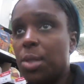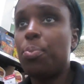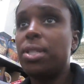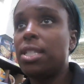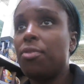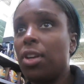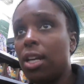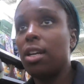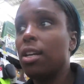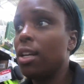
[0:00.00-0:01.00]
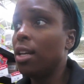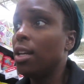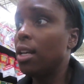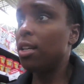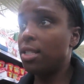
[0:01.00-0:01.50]
specific,
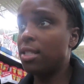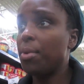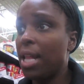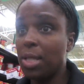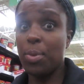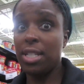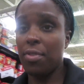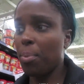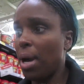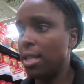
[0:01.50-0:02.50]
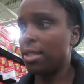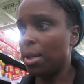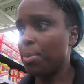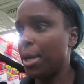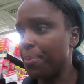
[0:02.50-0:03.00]
some of that specific
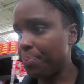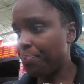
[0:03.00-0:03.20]
pasta. But